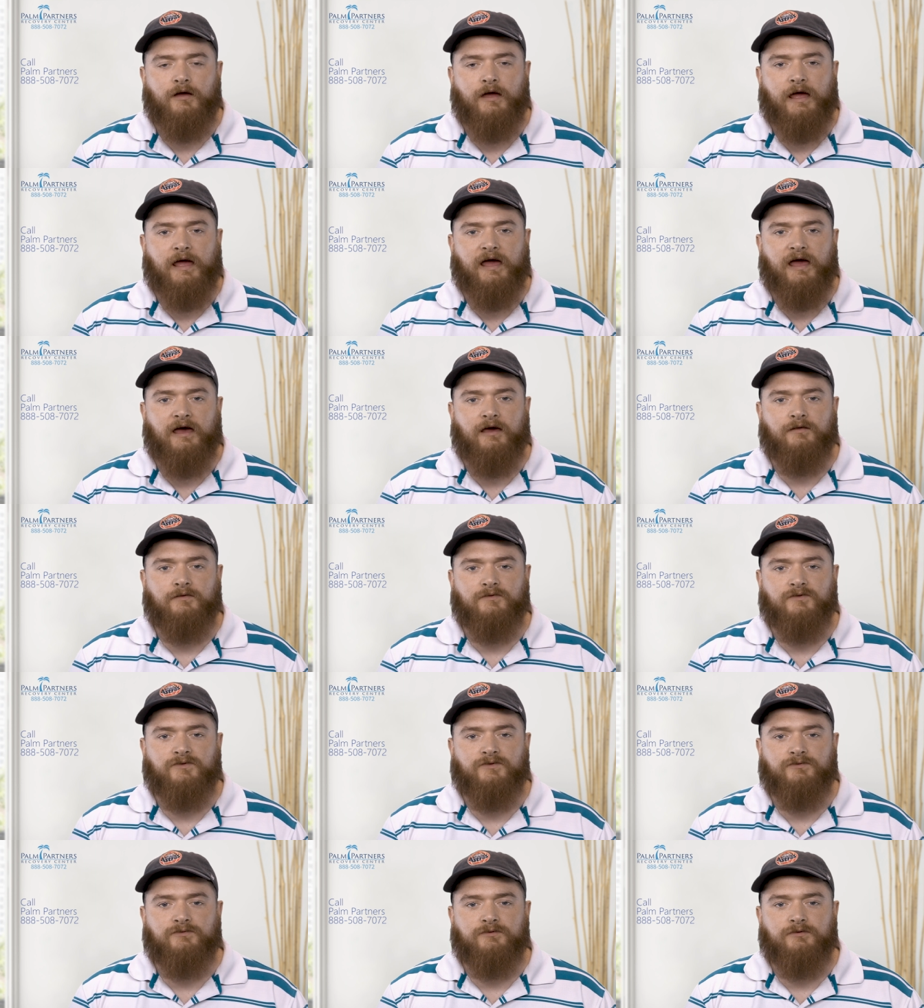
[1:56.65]

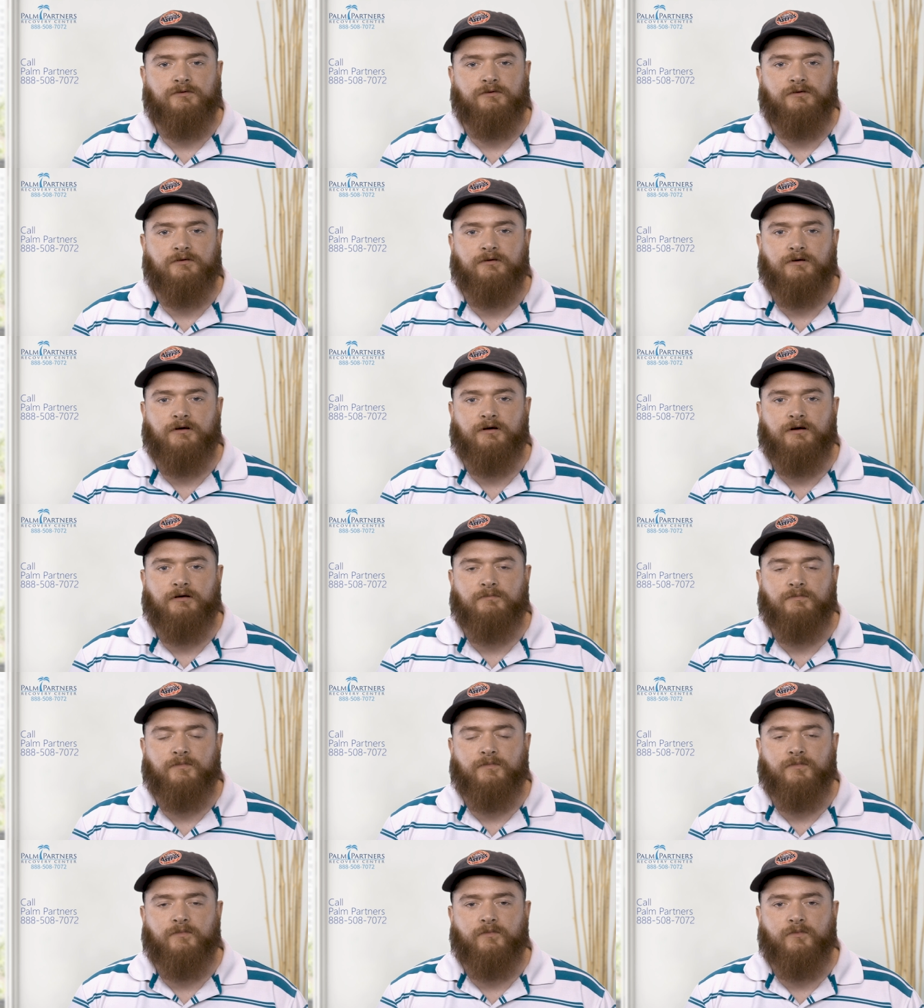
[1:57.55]
And,
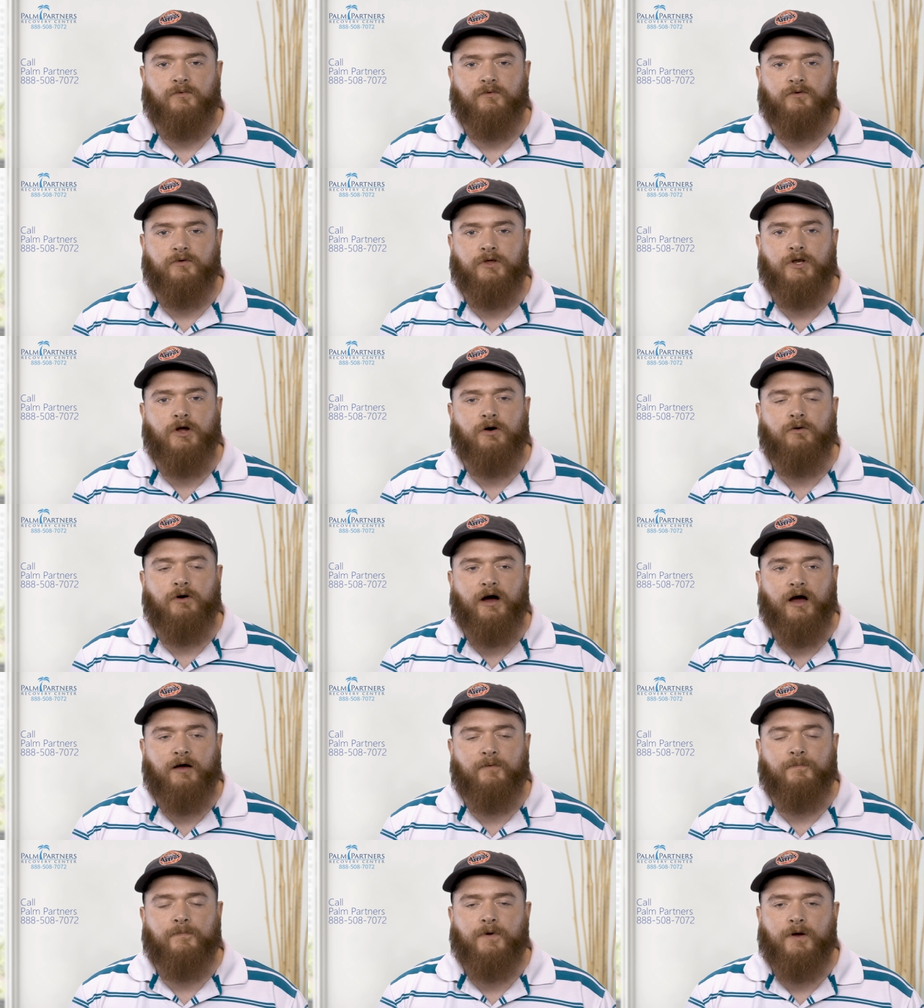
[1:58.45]
you know,
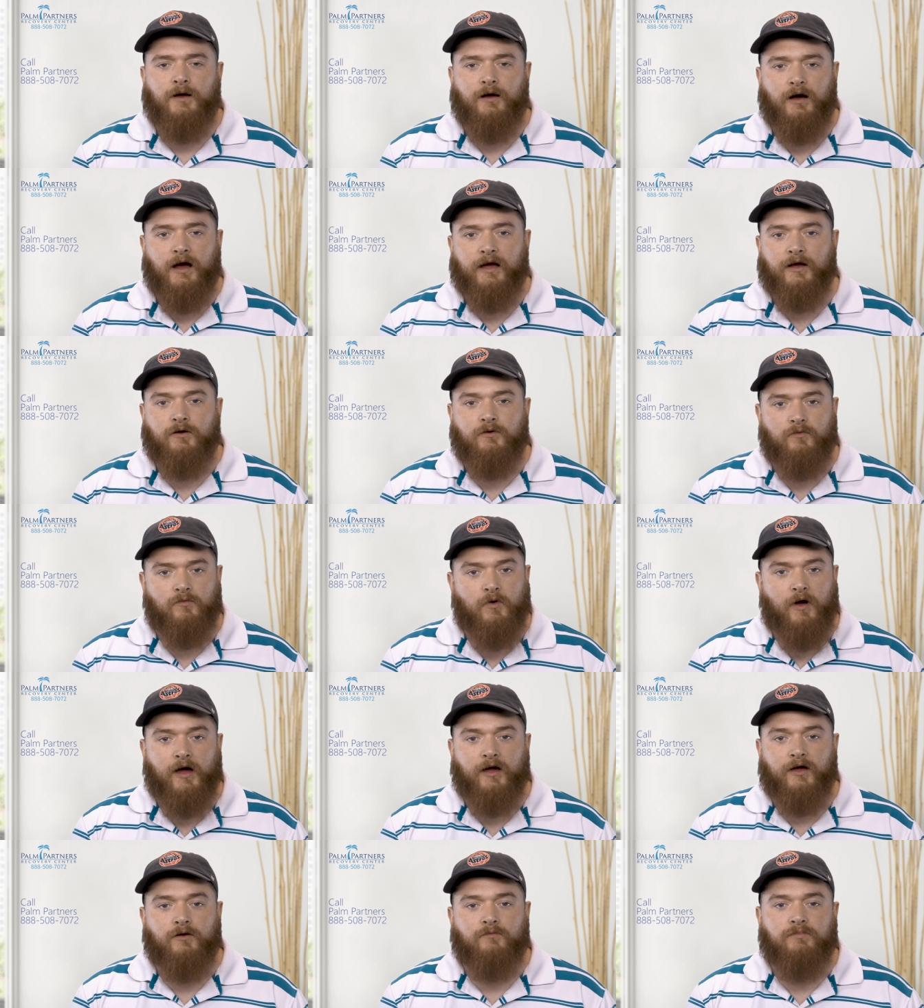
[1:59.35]
I, I,
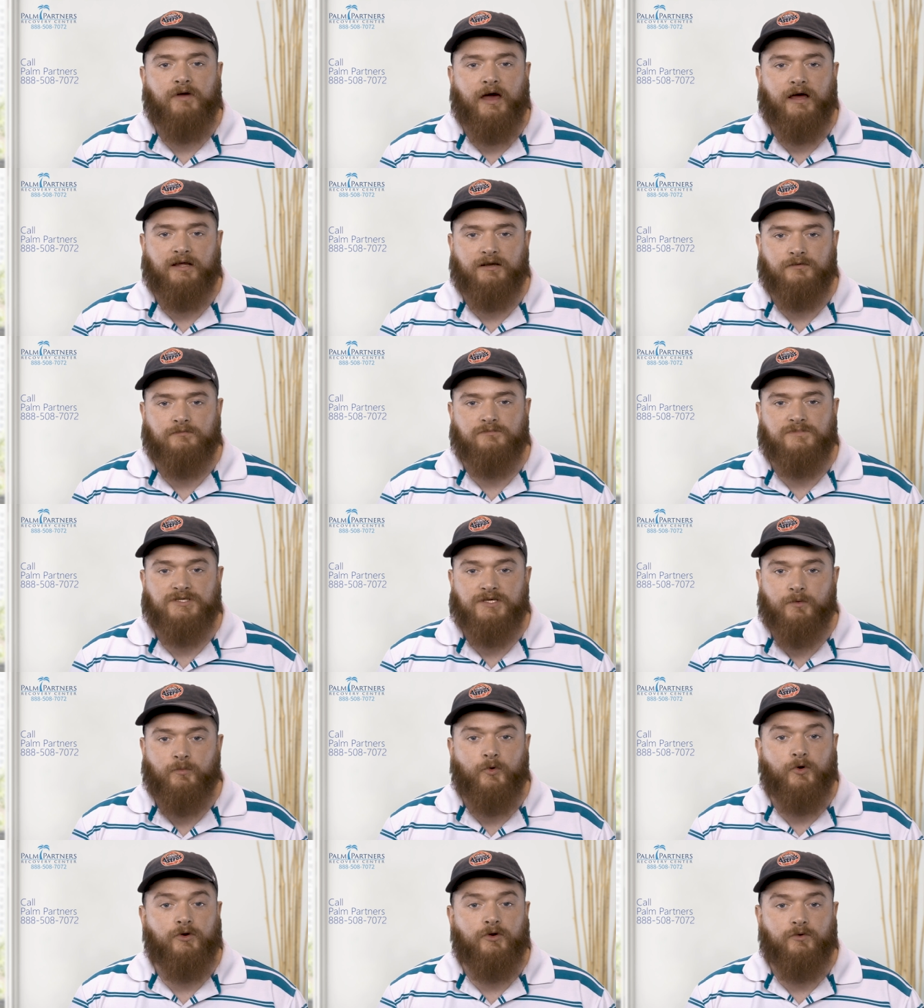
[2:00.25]
I had
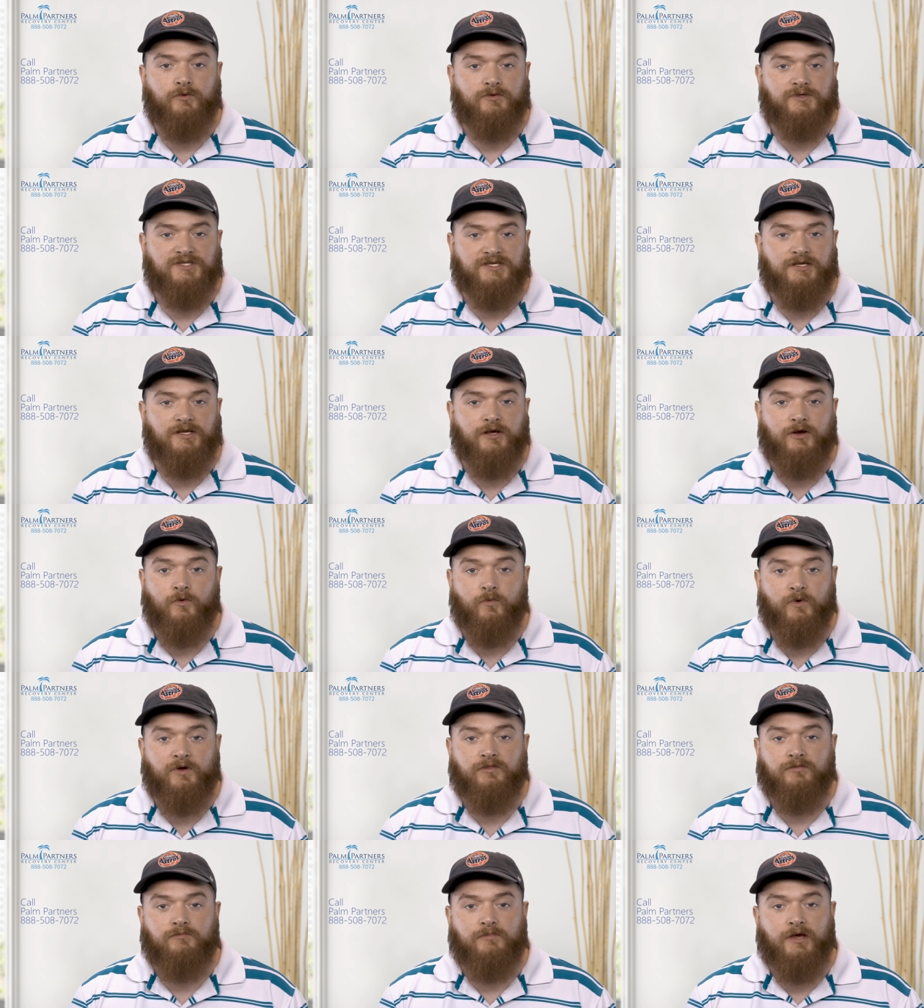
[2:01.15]
someone who was in here
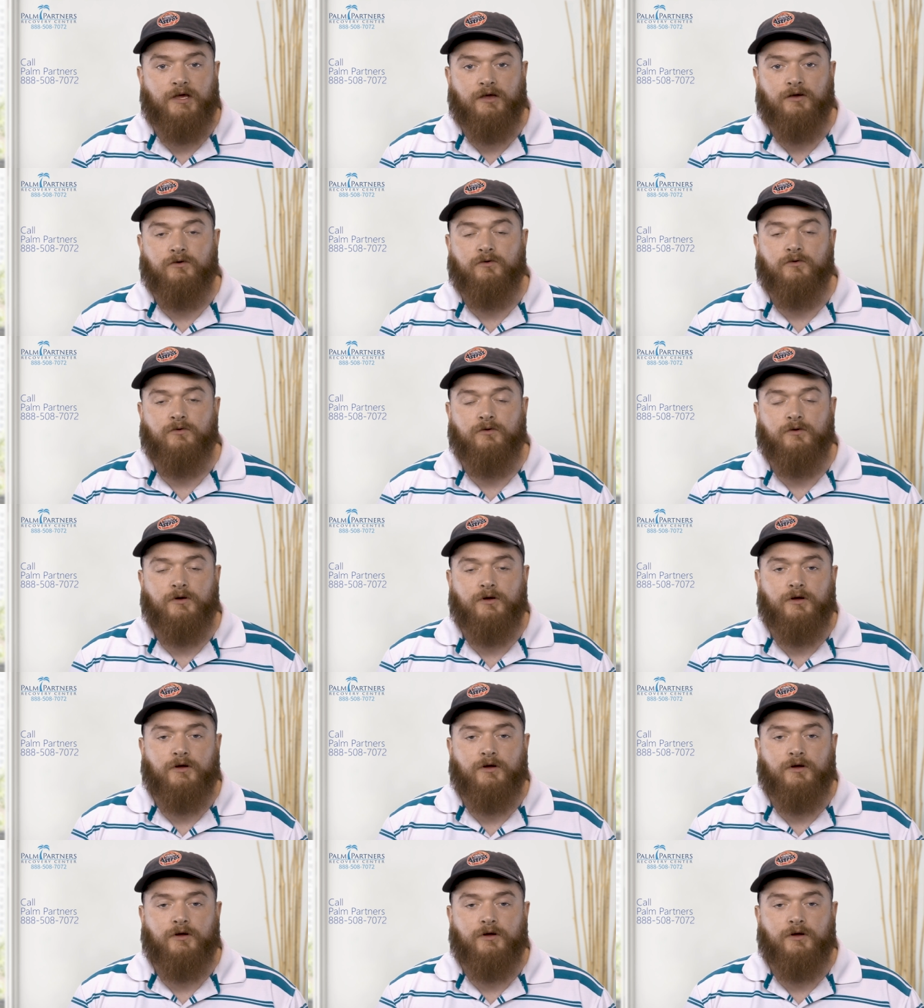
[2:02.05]
with me who